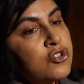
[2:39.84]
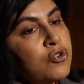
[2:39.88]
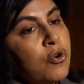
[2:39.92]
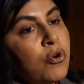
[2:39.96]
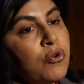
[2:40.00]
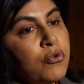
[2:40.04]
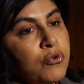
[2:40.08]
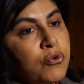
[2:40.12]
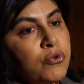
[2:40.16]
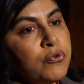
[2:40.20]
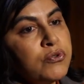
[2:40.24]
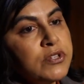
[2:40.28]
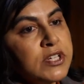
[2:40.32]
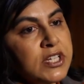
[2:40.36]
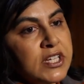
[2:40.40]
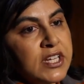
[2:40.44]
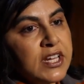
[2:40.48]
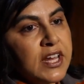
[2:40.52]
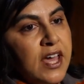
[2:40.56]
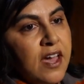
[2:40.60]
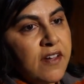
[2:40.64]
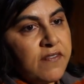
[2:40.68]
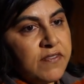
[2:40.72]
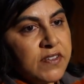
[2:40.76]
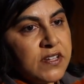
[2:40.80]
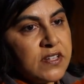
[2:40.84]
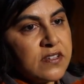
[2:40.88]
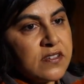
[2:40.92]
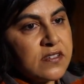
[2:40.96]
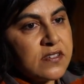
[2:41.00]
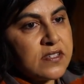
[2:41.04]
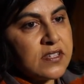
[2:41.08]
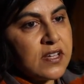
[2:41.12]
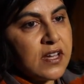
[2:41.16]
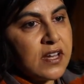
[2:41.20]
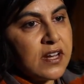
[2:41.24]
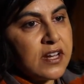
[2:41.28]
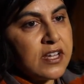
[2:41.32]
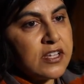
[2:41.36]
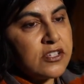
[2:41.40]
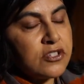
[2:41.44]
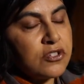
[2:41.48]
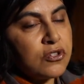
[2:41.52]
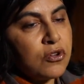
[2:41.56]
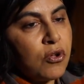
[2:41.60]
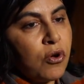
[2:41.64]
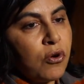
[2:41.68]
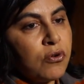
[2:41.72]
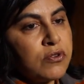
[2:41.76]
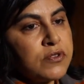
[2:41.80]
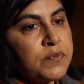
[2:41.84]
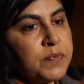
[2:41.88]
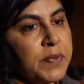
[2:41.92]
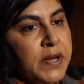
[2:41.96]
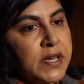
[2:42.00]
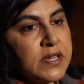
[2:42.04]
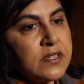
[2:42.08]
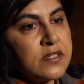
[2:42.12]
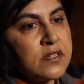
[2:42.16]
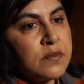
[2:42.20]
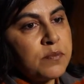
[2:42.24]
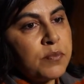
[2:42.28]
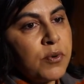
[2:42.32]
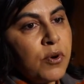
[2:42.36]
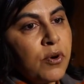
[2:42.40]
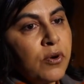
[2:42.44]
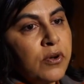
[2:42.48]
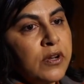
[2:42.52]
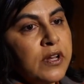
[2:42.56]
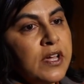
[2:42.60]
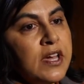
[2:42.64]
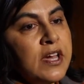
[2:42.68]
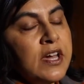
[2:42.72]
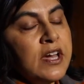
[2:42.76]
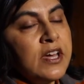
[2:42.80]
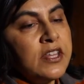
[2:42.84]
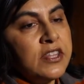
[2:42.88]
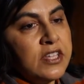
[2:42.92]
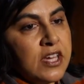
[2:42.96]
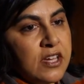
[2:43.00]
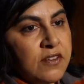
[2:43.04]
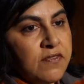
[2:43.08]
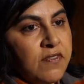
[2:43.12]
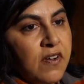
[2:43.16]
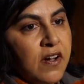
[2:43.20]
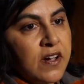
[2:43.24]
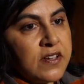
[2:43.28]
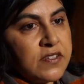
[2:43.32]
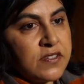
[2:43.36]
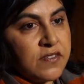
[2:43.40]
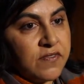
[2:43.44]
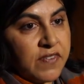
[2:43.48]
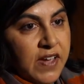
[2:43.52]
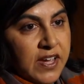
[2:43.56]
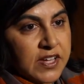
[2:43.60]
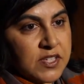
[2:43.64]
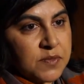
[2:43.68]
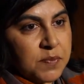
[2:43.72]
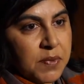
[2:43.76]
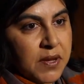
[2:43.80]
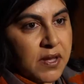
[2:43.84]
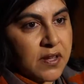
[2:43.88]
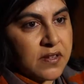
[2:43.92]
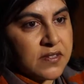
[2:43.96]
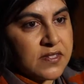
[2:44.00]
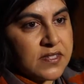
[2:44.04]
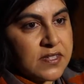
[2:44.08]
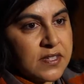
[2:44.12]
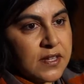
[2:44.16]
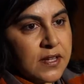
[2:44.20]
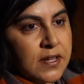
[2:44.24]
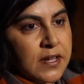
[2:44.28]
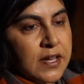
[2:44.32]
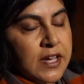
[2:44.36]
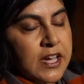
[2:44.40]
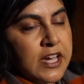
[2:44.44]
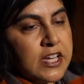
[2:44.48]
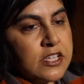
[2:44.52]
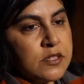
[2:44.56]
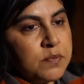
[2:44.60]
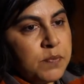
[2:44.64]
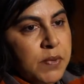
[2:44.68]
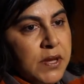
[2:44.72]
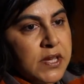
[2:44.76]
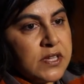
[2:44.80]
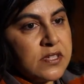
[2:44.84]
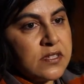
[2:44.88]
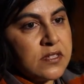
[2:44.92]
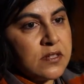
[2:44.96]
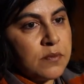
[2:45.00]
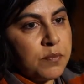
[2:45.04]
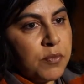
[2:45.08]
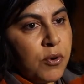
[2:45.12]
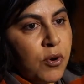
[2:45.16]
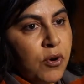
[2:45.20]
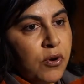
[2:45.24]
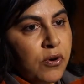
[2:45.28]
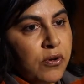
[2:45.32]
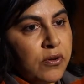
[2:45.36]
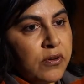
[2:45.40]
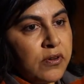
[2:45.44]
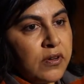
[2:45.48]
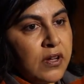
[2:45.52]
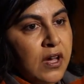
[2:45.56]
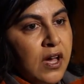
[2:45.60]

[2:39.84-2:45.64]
not rooted in evidence, and it's not based upon the advice of experts. It's based upon